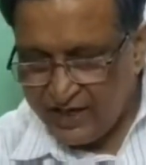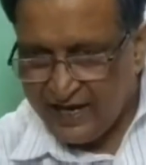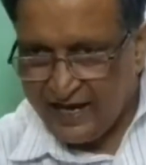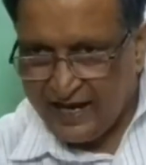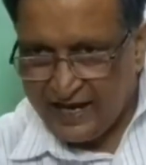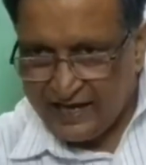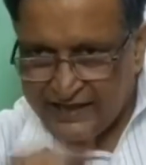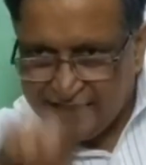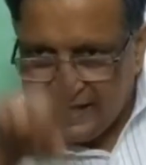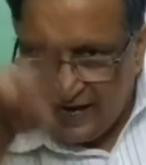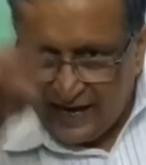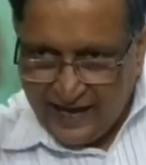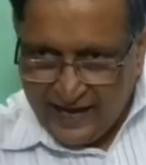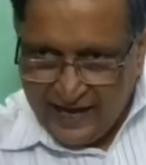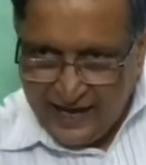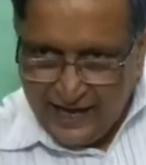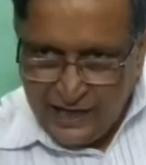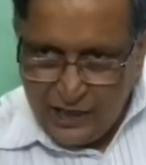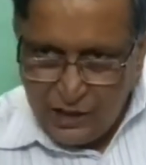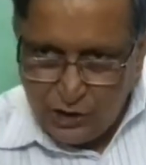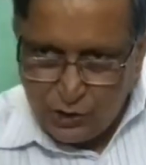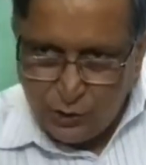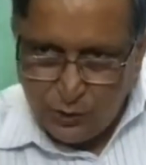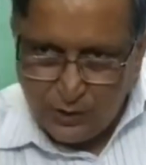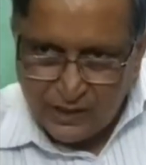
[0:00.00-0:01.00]
in the
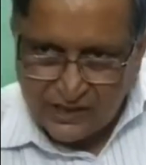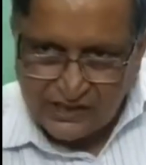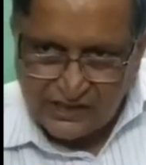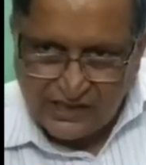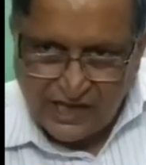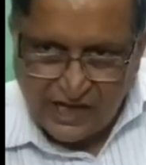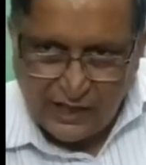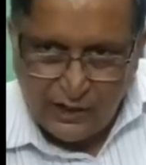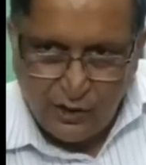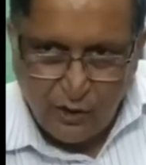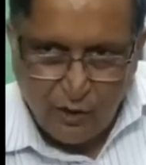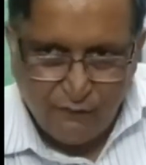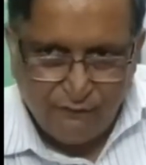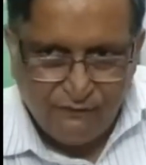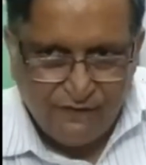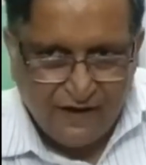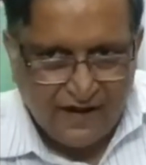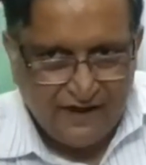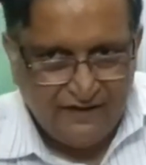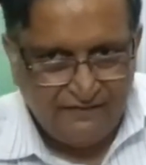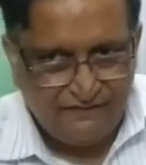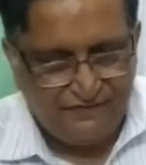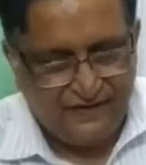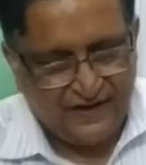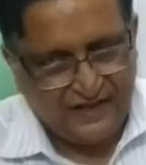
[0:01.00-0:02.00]

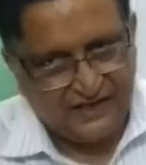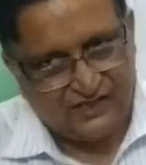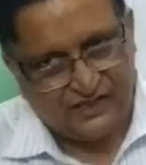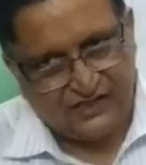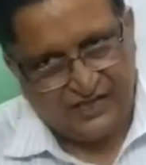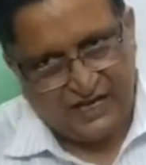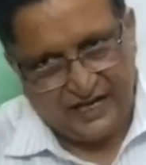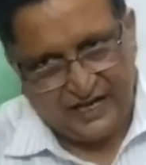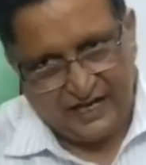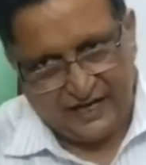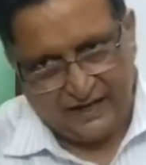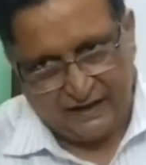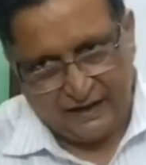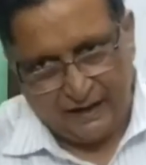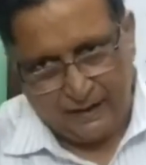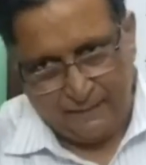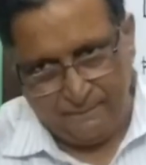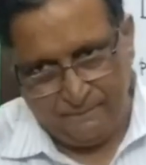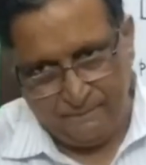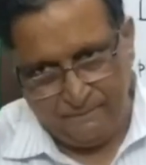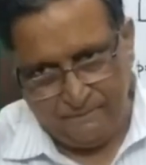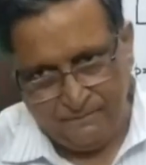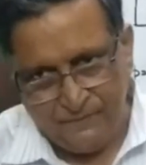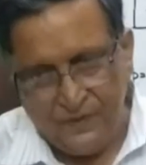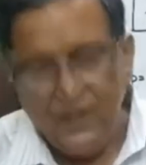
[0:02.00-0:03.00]
Al2SiO5 phase
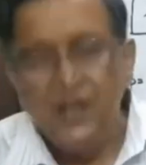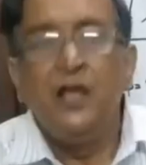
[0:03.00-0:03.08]
diagram,